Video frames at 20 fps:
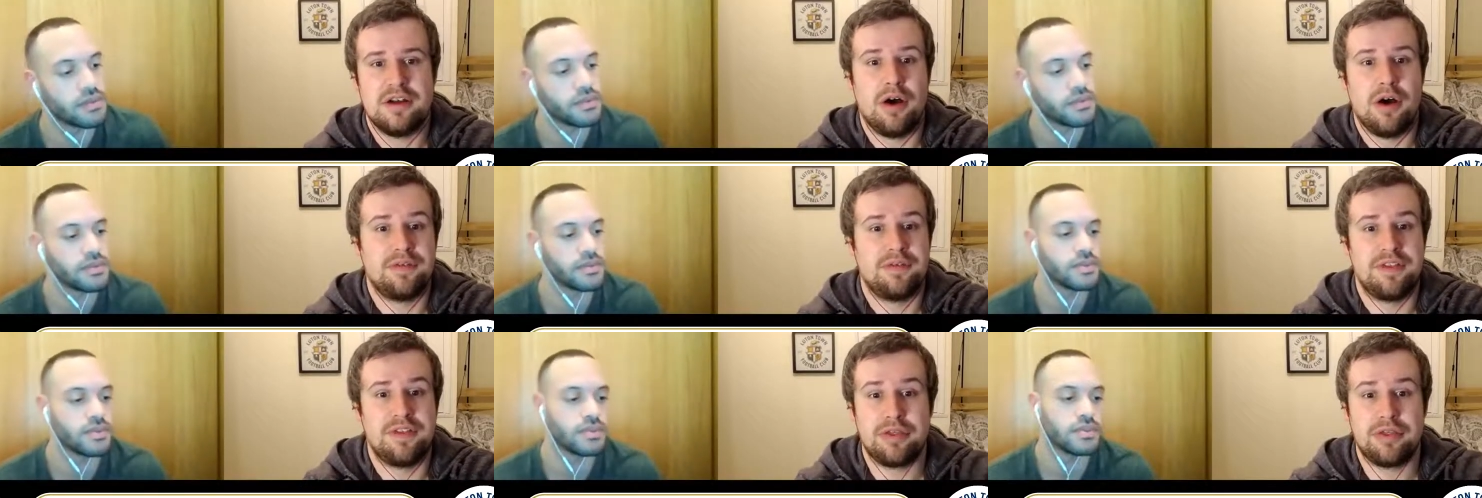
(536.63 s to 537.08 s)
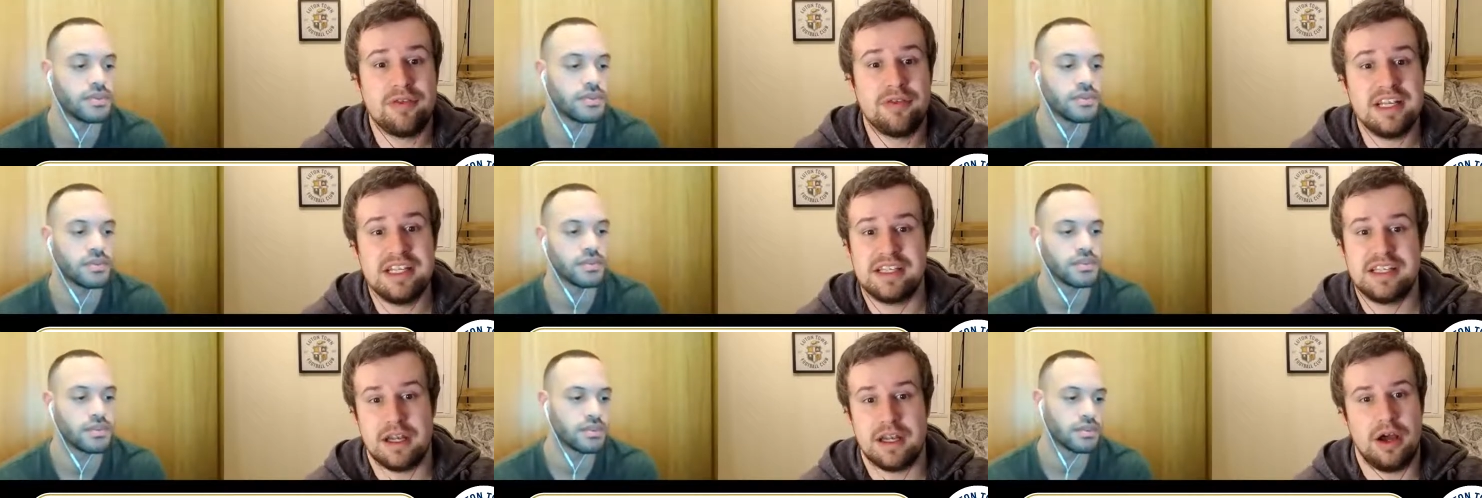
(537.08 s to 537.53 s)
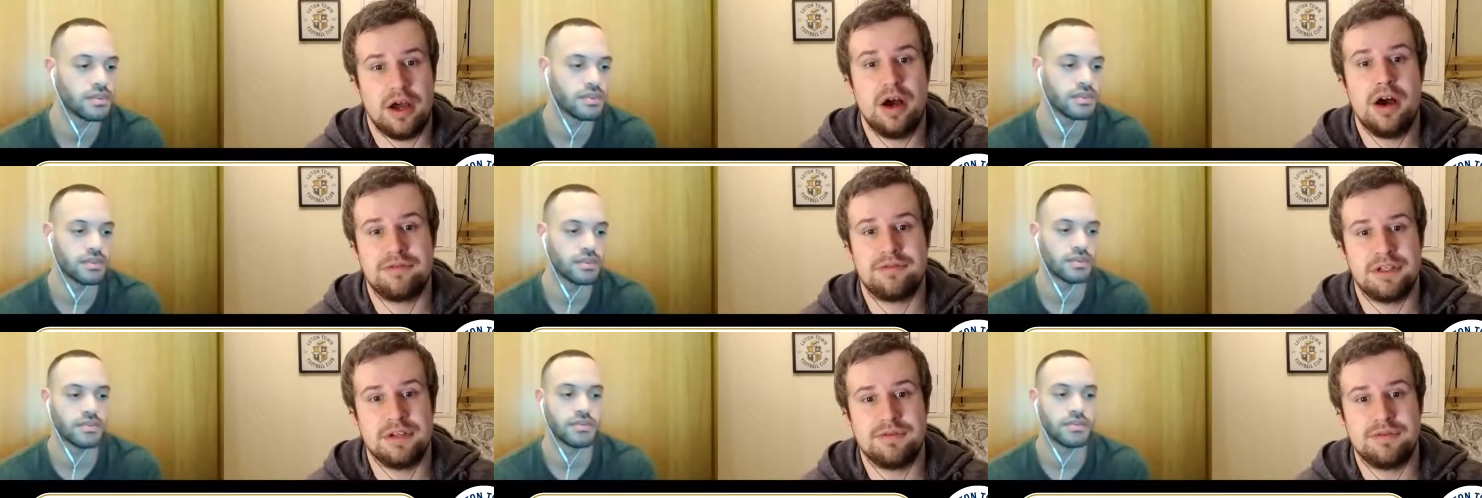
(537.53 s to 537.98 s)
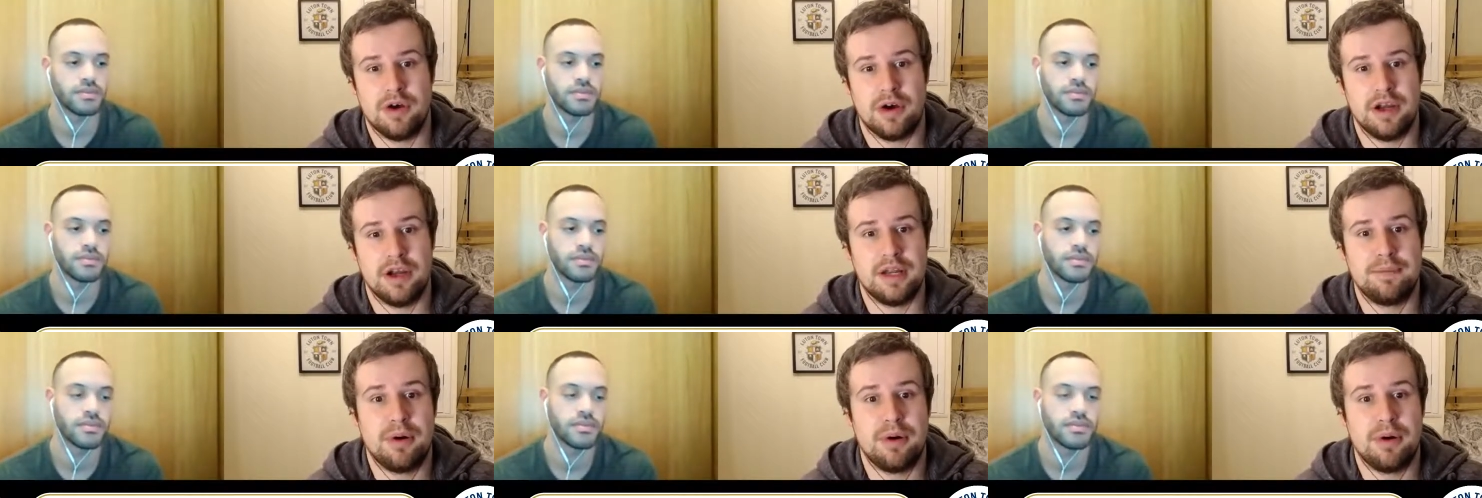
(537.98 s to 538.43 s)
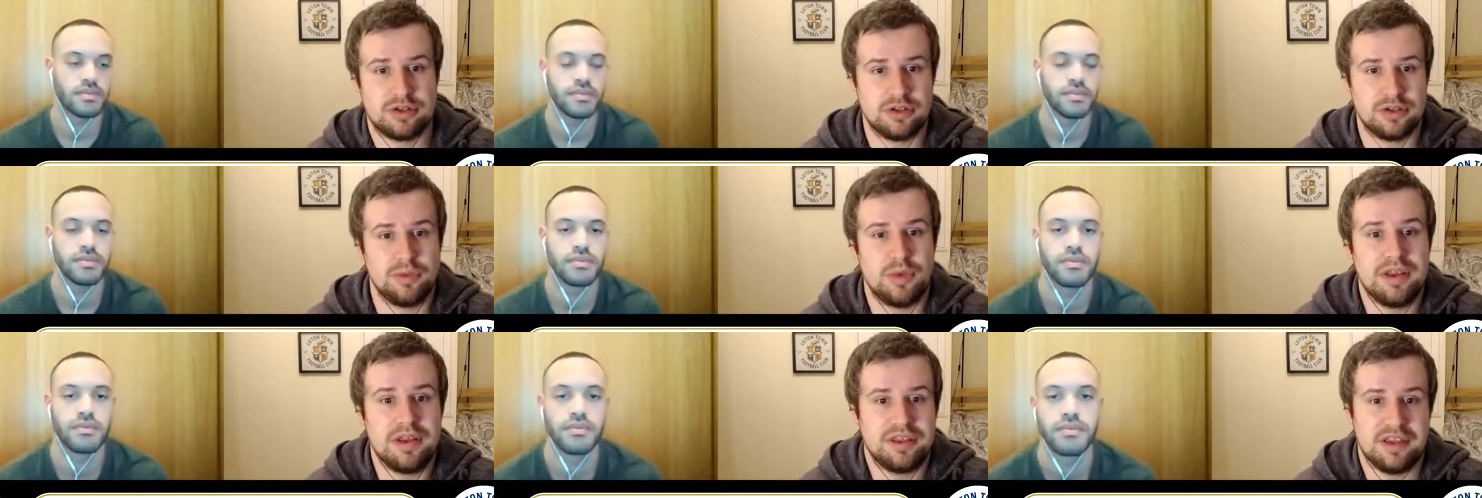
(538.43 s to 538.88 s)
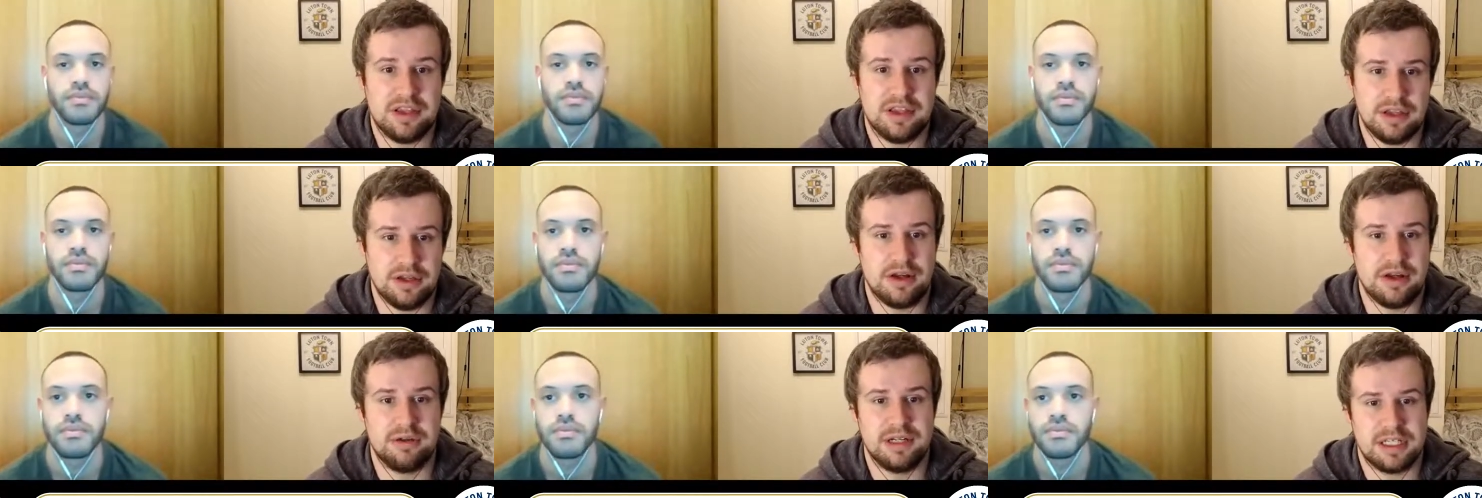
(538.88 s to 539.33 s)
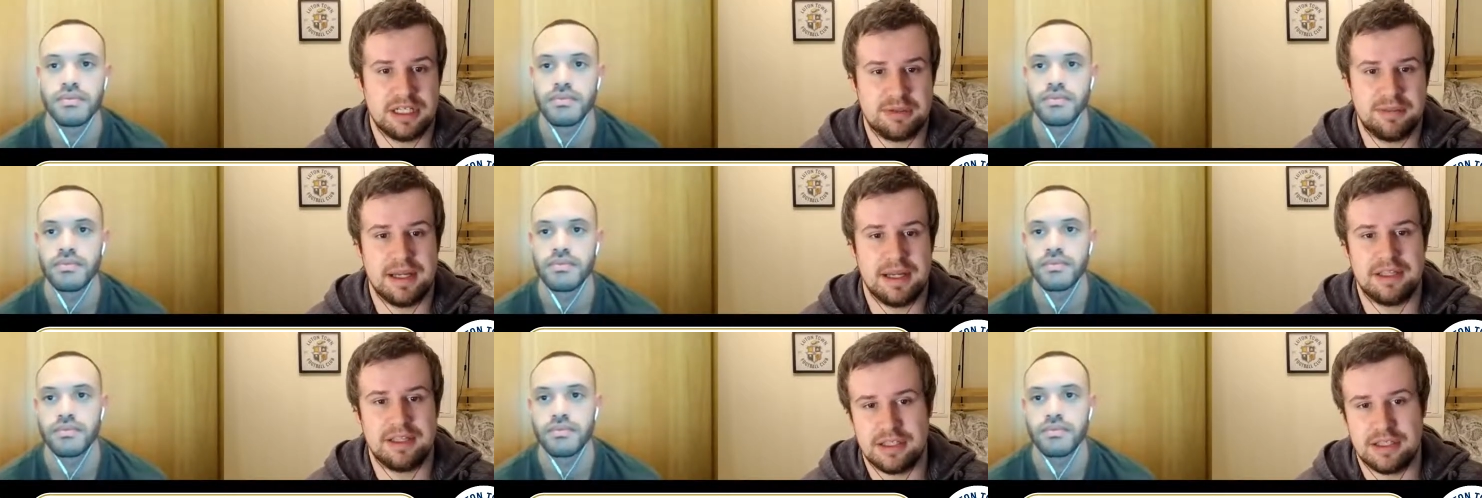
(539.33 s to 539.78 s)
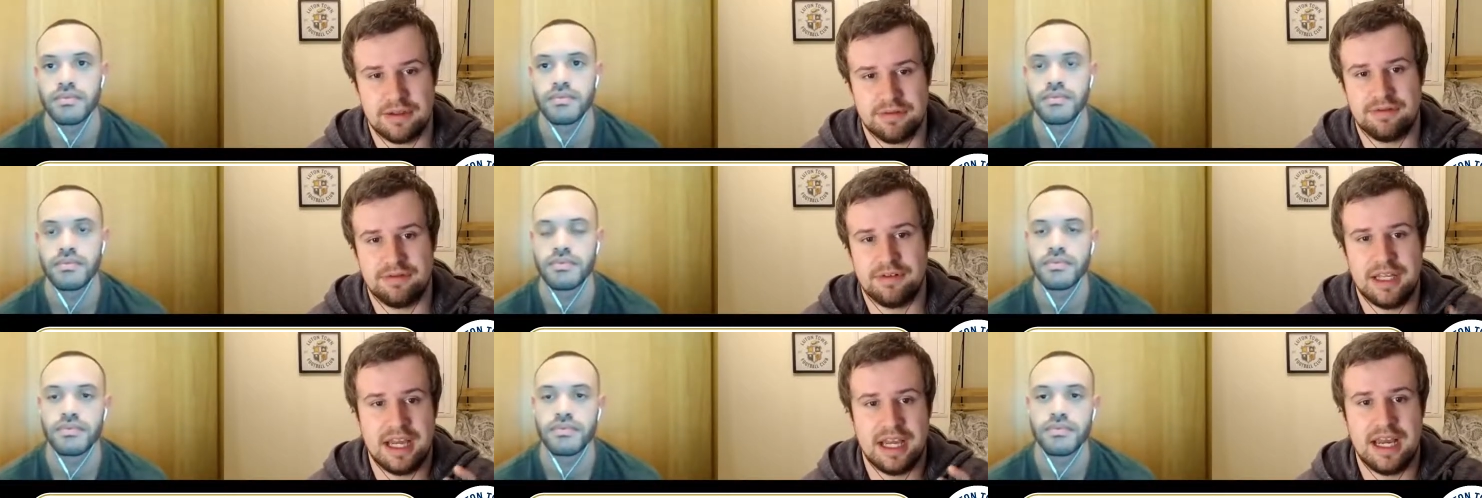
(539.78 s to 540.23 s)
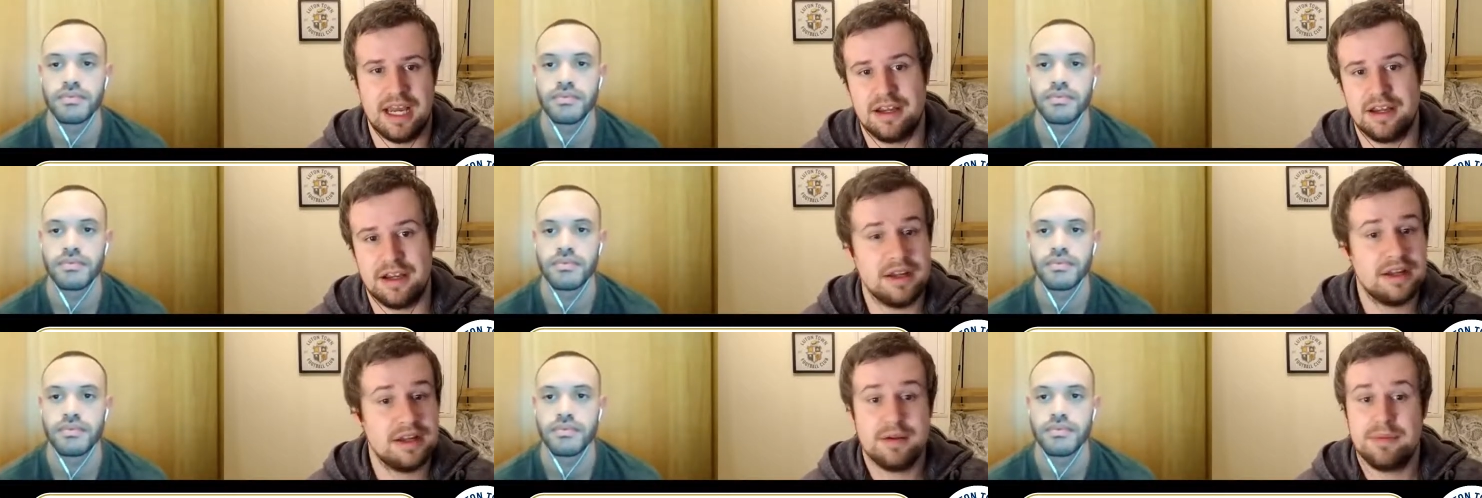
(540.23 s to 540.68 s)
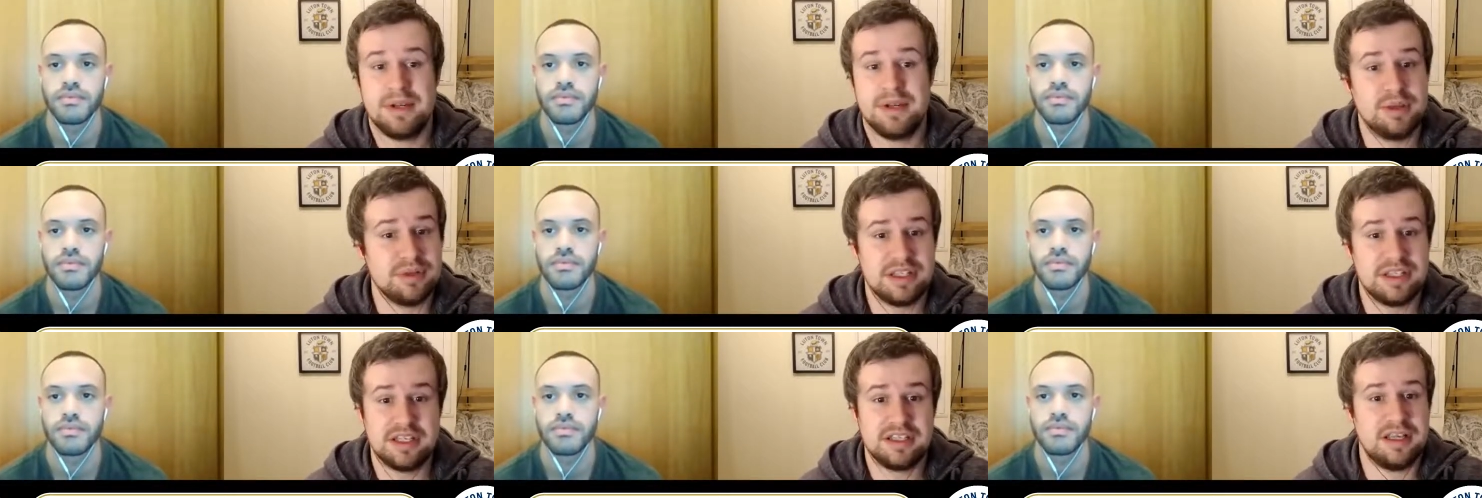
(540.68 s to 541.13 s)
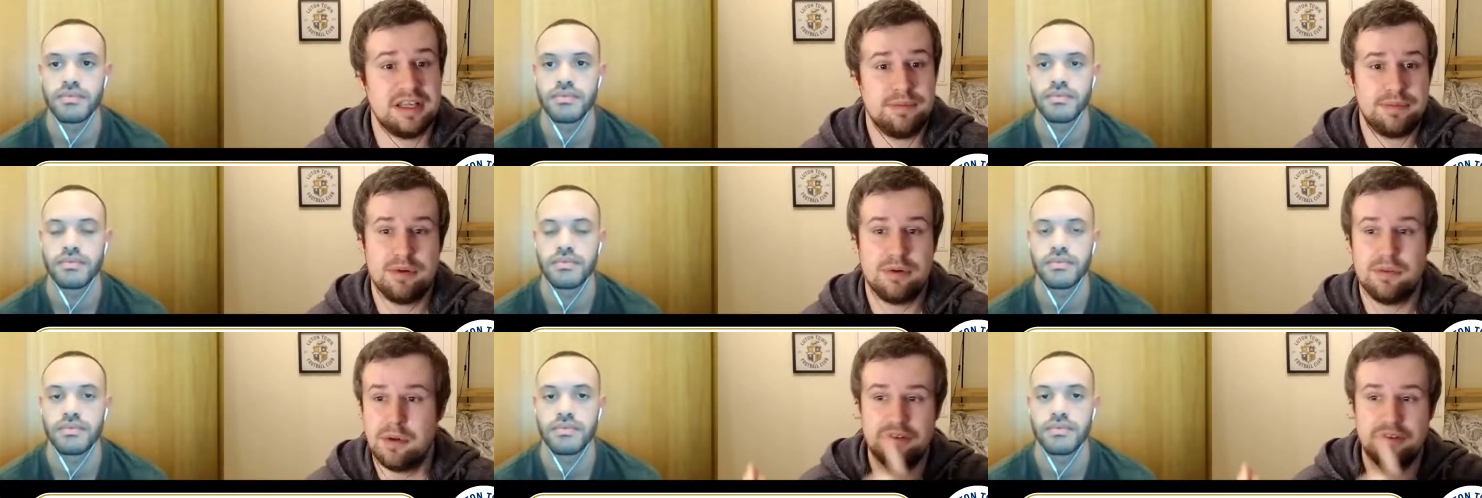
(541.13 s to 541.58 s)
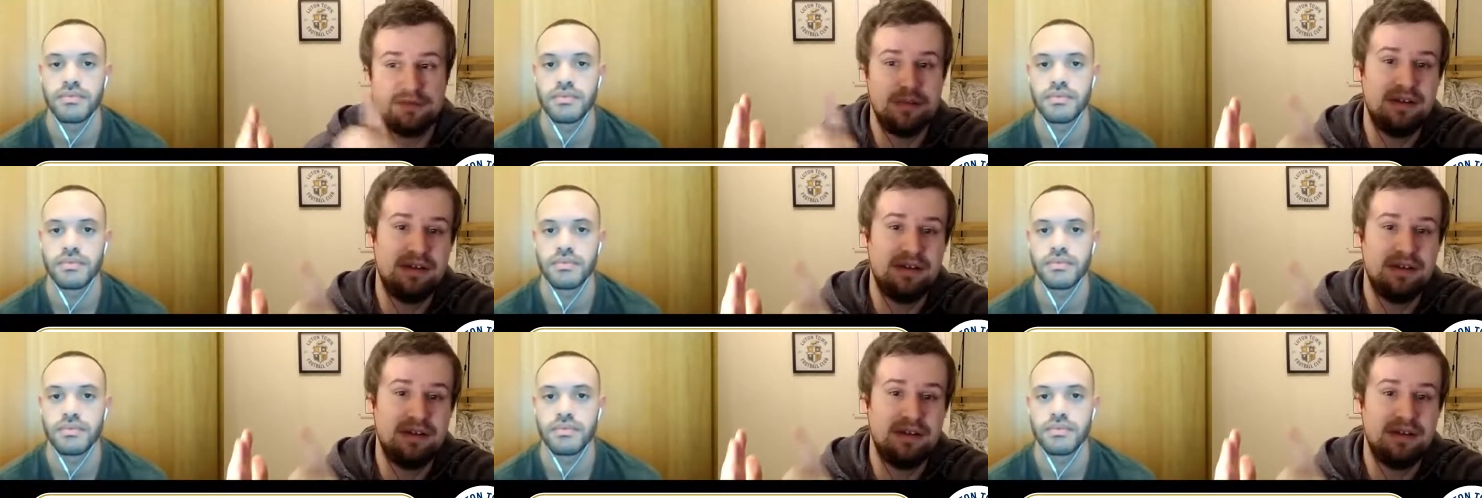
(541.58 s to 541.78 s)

Speaker 1: Of the 3 centre-halves you've got in the box, the one thing you don't expect is a free header. But it was a simple move,